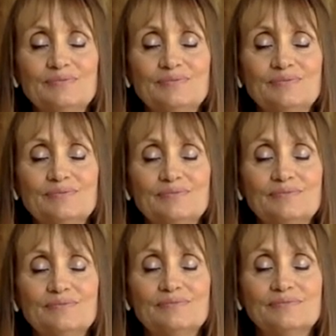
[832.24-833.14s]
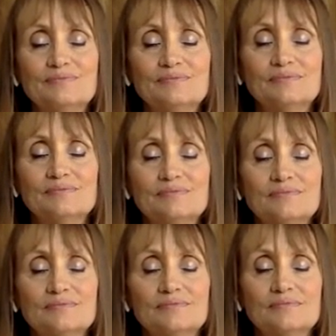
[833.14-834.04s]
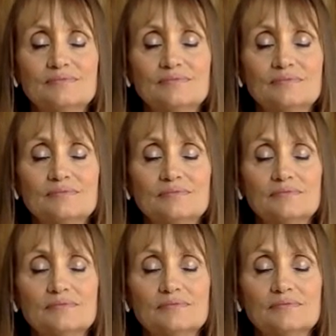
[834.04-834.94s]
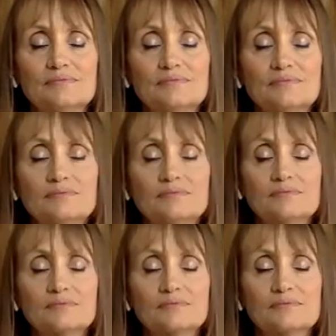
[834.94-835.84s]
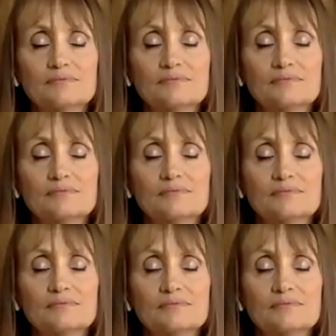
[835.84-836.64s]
[no speech]